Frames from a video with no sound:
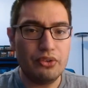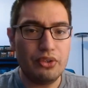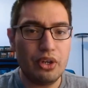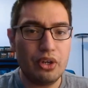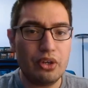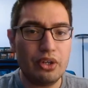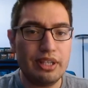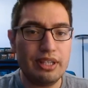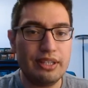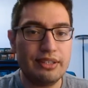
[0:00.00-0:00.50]

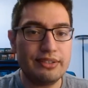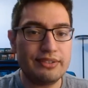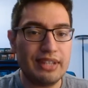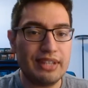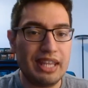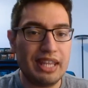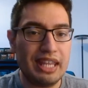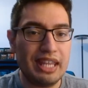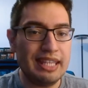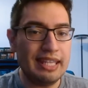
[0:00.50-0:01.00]
There is
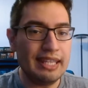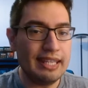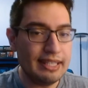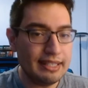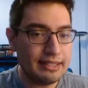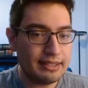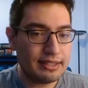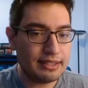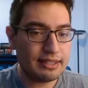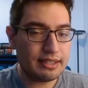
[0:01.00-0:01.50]
a
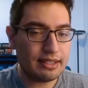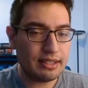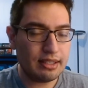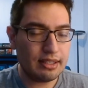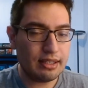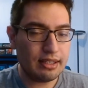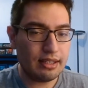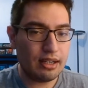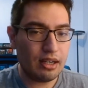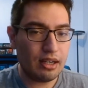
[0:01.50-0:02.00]
hint
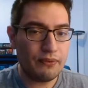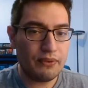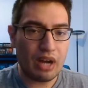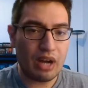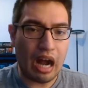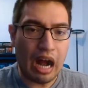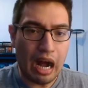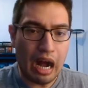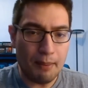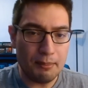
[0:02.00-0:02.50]
of
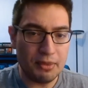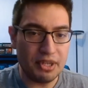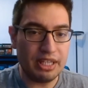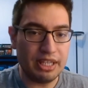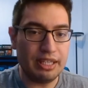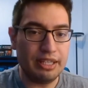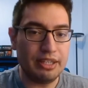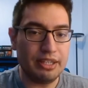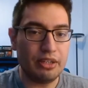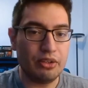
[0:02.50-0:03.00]

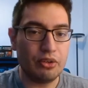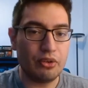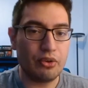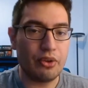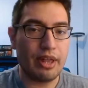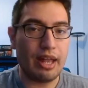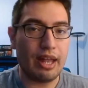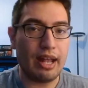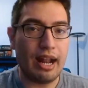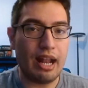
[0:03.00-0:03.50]
comedy
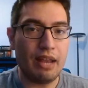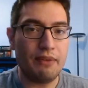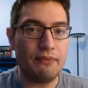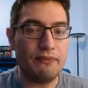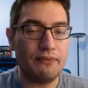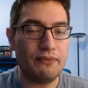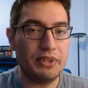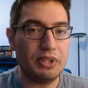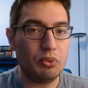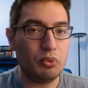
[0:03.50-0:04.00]
here that I
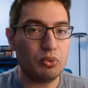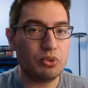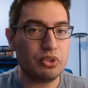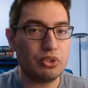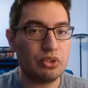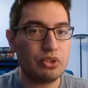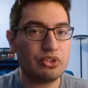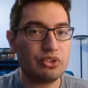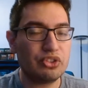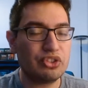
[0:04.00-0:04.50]
feel
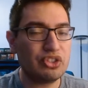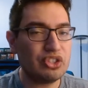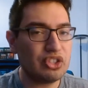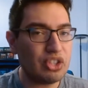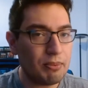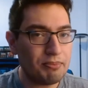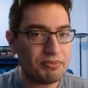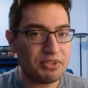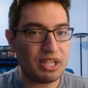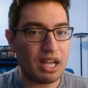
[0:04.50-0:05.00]

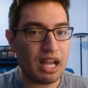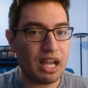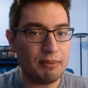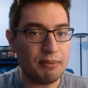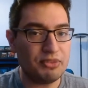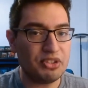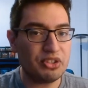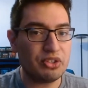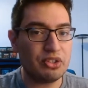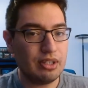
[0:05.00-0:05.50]

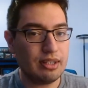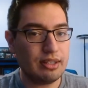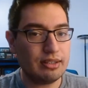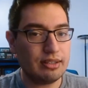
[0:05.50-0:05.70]
sometimes